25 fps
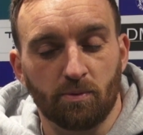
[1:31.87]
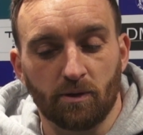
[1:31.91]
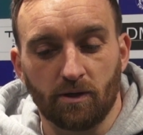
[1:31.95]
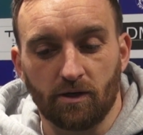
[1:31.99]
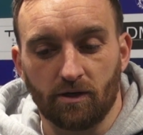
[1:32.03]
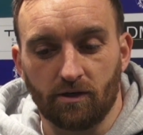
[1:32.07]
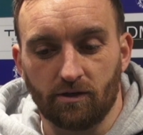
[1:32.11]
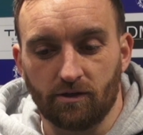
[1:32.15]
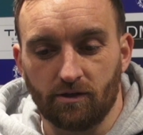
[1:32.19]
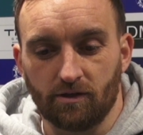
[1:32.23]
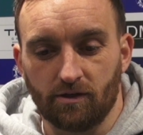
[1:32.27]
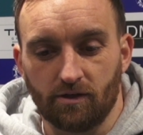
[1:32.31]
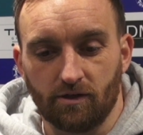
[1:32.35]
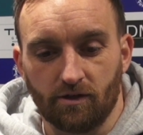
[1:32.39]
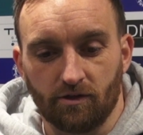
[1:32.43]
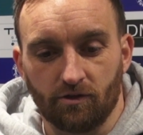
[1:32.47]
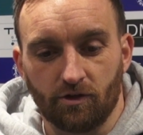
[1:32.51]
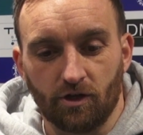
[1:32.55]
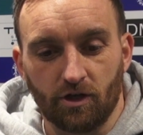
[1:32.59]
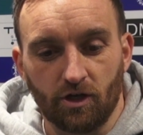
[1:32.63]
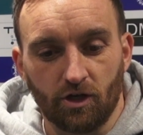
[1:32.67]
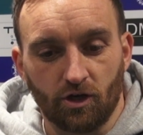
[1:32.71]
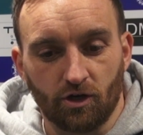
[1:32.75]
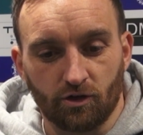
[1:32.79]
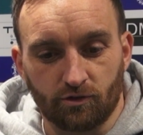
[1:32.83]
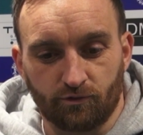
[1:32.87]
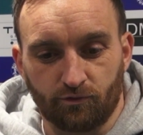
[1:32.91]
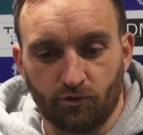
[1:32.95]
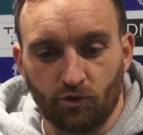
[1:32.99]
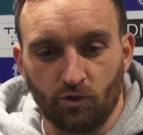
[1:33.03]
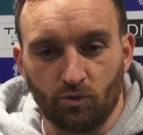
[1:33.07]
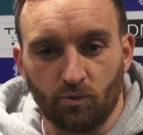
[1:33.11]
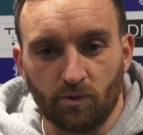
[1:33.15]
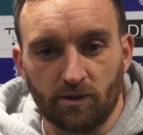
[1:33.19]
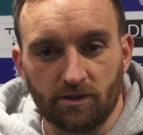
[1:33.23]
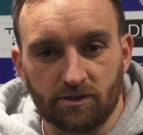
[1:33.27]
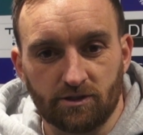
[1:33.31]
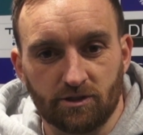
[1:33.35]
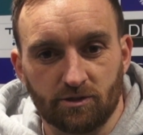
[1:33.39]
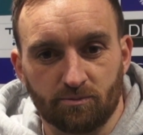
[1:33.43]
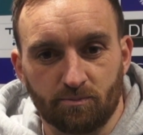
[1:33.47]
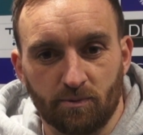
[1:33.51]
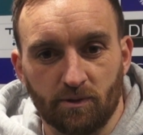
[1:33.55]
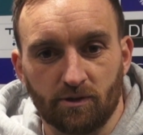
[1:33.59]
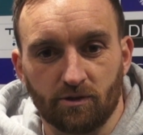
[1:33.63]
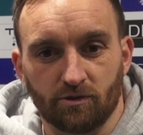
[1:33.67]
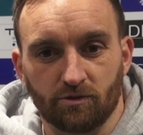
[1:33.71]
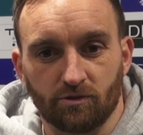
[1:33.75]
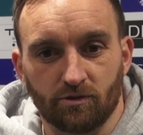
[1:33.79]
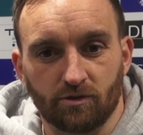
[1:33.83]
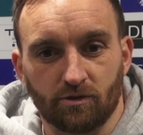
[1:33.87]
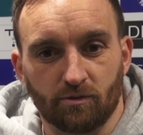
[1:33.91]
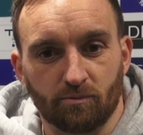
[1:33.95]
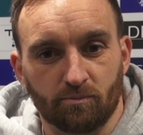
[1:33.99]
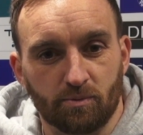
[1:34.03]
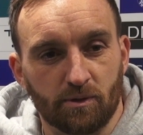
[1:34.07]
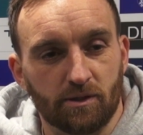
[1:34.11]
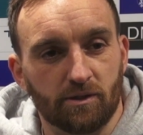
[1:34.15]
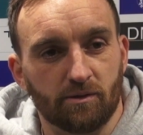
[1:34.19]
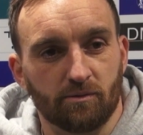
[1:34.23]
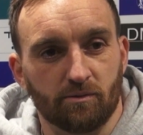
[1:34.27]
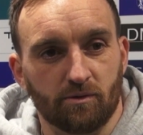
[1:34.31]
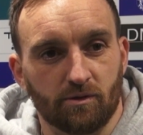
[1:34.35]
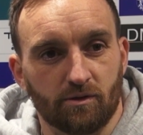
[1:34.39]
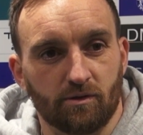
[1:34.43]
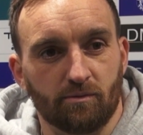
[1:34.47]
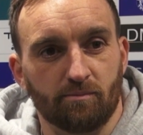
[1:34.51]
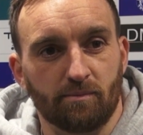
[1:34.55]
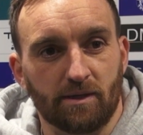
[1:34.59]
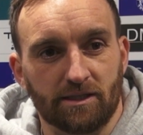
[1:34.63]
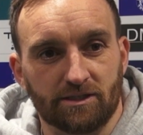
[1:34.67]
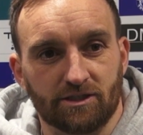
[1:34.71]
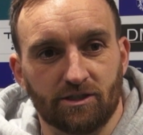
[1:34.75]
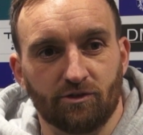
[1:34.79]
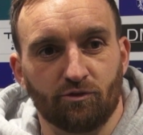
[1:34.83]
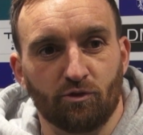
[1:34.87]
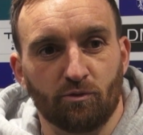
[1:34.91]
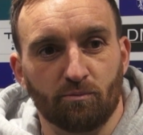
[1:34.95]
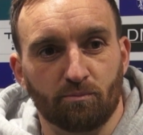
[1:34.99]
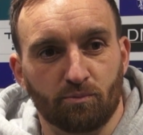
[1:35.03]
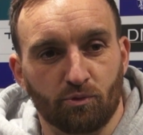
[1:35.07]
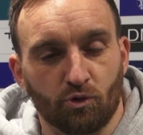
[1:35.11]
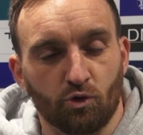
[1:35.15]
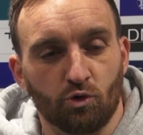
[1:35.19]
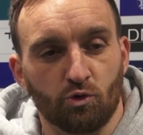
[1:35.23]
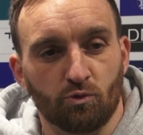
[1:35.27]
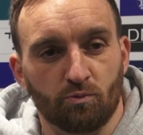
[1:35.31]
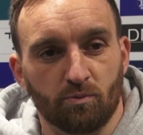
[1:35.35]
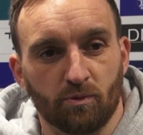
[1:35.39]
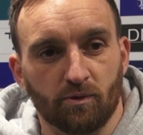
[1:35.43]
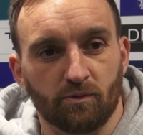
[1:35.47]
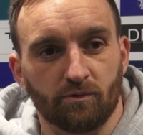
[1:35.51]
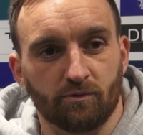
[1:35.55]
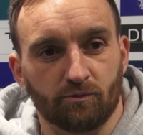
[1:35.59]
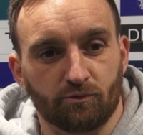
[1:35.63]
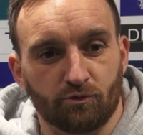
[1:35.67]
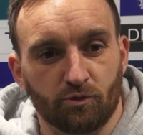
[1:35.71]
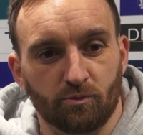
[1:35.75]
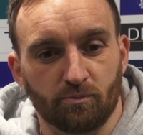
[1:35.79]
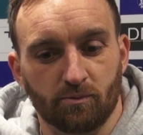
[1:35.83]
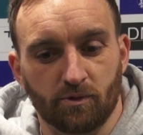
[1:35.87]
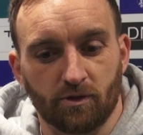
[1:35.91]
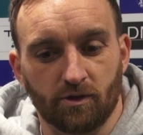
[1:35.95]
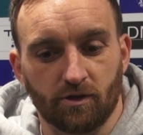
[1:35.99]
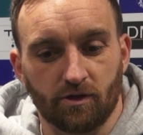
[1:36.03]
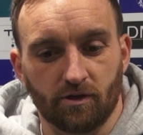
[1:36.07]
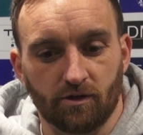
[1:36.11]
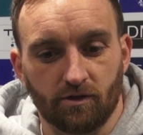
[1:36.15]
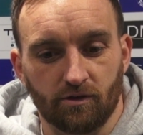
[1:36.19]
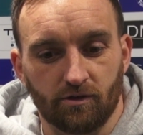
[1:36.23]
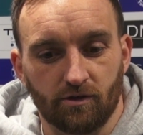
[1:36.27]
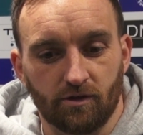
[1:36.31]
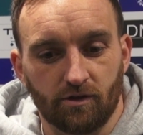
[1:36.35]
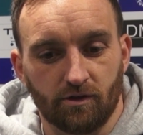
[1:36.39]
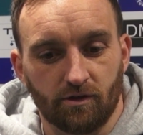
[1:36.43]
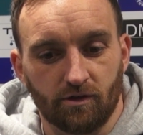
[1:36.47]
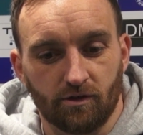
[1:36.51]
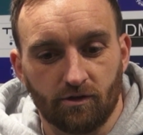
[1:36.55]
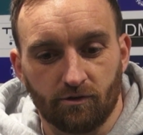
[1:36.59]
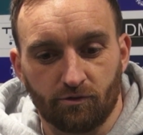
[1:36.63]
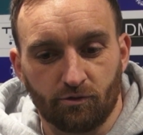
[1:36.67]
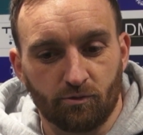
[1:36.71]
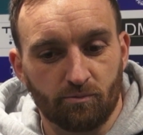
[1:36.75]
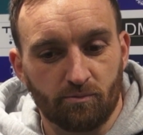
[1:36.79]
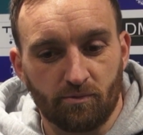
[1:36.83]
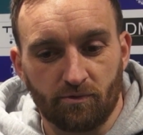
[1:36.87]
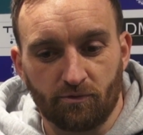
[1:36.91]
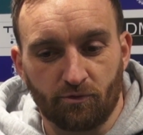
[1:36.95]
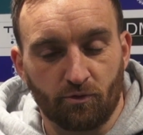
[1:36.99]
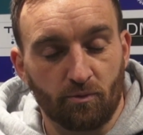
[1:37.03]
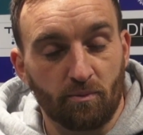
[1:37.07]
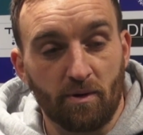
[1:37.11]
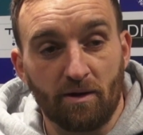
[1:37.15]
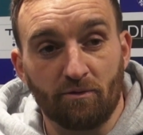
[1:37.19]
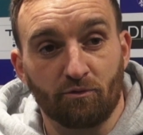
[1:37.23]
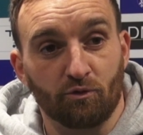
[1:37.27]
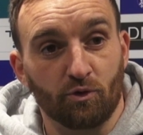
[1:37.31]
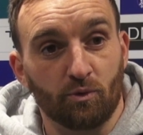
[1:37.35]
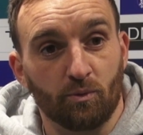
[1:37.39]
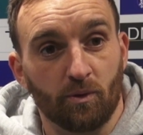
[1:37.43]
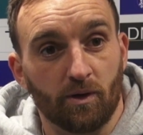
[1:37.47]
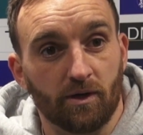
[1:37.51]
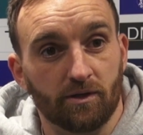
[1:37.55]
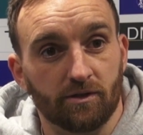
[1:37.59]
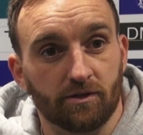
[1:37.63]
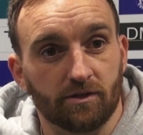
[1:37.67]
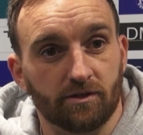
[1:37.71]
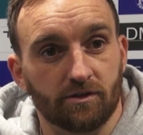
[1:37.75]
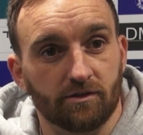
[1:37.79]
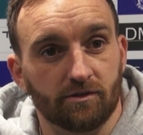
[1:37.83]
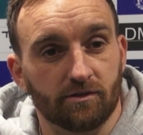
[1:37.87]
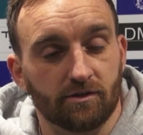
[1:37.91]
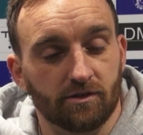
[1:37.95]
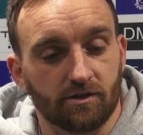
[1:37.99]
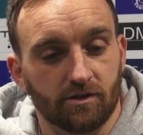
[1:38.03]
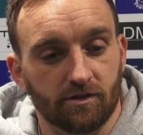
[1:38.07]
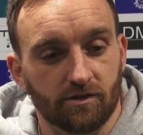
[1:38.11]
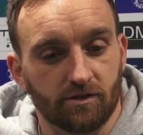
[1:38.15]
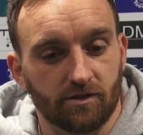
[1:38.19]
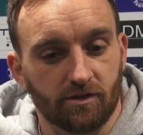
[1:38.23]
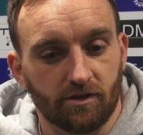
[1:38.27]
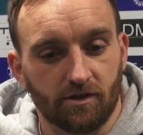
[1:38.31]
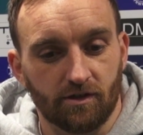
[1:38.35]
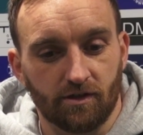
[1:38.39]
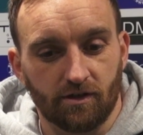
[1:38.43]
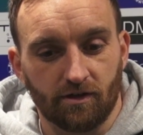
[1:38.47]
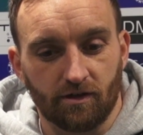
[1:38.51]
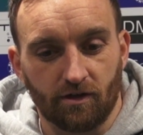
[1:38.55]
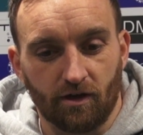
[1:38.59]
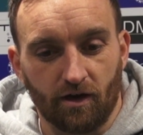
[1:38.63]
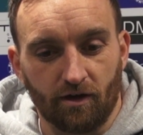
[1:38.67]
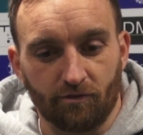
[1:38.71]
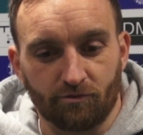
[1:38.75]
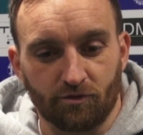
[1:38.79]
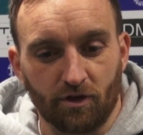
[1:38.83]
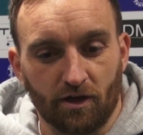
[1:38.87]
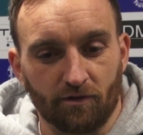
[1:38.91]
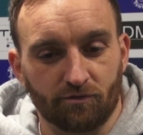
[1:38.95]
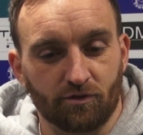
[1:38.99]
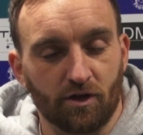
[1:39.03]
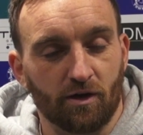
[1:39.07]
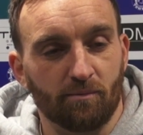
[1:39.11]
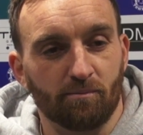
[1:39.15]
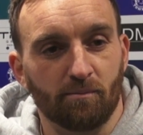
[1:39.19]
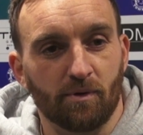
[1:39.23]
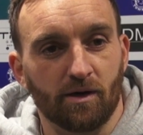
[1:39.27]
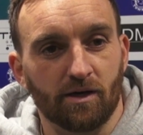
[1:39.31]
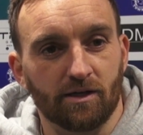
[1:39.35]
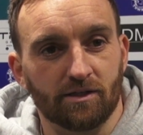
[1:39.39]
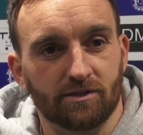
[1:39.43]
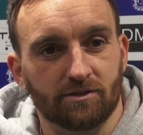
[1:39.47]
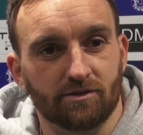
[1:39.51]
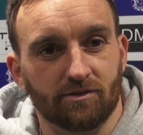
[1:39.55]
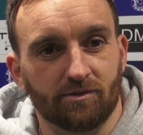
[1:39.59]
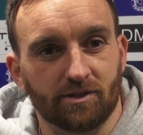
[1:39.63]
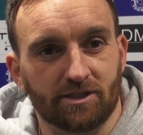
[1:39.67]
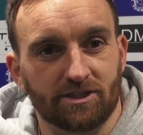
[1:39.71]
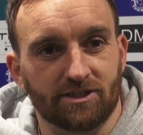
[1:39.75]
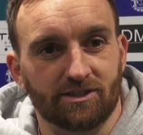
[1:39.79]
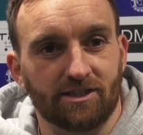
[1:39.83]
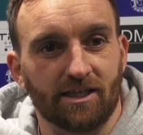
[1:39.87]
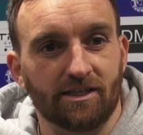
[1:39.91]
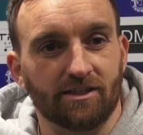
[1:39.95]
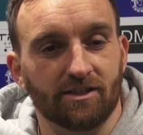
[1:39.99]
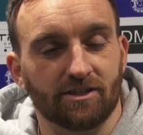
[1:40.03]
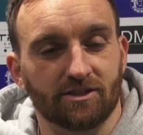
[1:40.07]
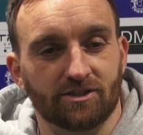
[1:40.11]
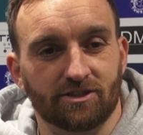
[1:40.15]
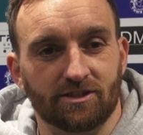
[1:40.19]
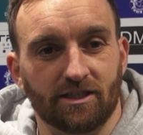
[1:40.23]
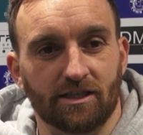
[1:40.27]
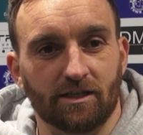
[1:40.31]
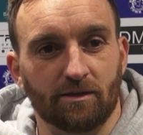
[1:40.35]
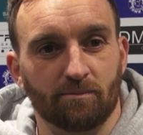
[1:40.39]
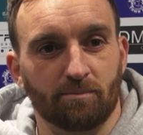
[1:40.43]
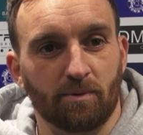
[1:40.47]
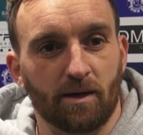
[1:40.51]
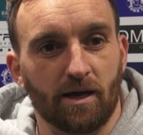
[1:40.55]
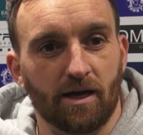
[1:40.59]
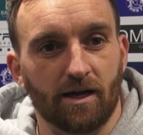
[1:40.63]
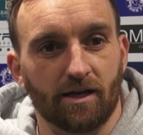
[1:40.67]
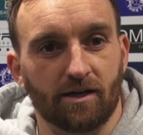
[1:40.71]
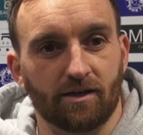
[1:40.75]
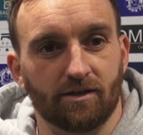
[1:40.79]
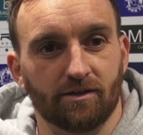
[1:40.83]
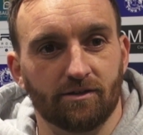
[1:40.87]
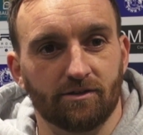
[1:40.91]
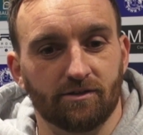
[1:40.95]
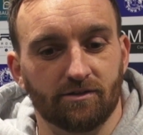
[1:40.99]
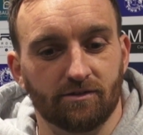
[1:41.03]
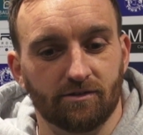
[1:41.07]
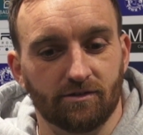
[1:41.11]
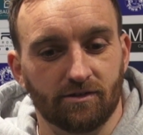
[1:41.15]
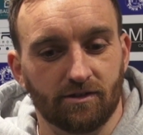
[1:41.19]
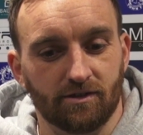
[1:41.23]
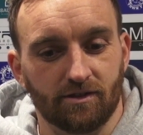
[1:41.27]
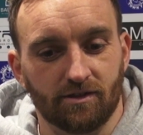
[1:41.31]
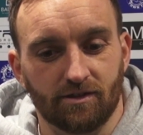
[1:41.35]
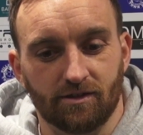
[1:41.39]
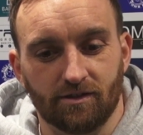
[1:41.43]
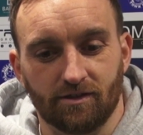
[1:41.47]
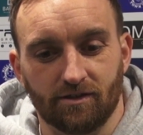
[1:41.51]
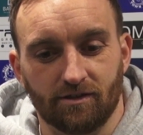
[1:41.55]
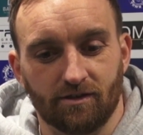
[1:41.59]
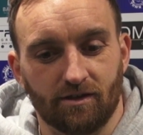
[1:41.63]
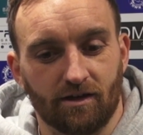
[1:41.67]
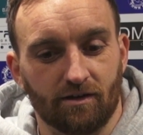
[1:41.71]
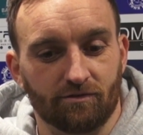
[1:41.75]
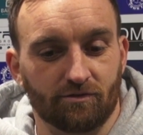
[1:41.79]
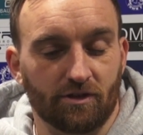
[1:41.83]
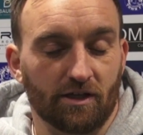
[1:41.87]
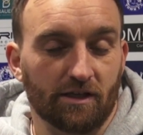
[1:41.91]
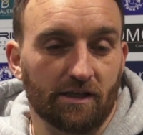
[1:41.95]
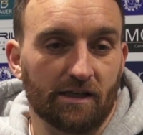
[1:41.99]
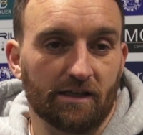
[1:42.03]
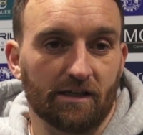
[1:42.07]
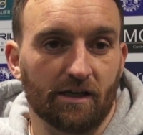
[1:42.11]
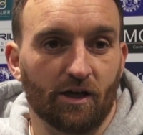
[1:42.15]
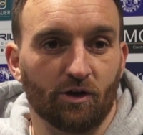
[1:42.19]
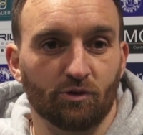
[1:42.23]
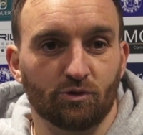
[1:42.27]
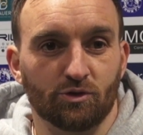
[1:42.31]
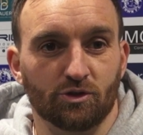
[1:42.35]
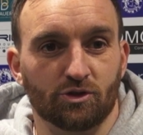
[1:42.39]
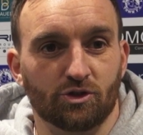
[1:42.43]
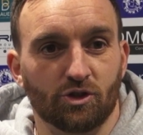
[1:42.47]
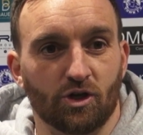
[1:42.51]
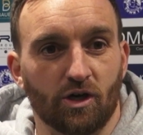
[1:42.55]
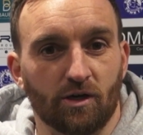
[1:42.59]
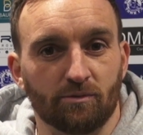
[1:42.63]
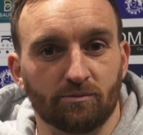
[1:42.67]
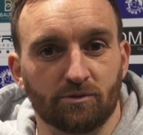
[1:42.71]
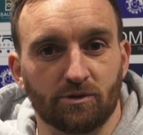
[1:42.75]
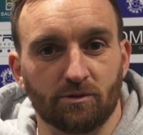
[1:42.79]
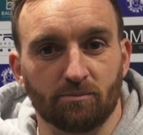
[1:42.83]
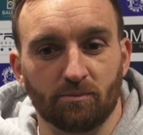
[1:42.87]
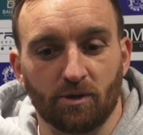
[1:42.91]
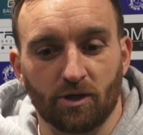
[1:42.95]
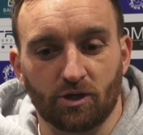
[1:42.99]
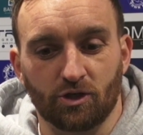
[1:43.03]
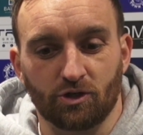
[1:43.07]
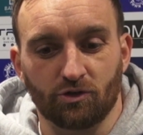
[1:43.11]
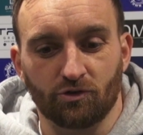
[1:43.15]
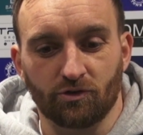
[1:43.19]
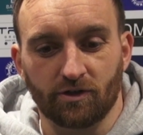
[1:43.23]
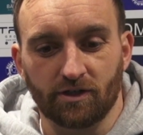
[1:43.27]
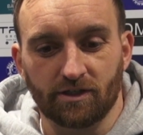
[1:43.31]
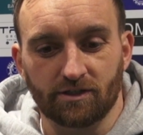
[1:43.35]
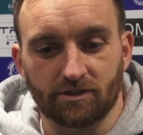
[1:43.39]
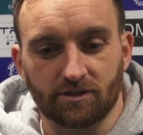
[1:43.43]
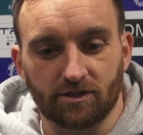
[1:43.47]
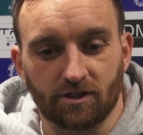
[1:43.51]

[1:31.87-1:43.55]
But the last few weeks has been a massive improvement from everyone, and I've done my stint as centre back, and I've done it loads of times in my career.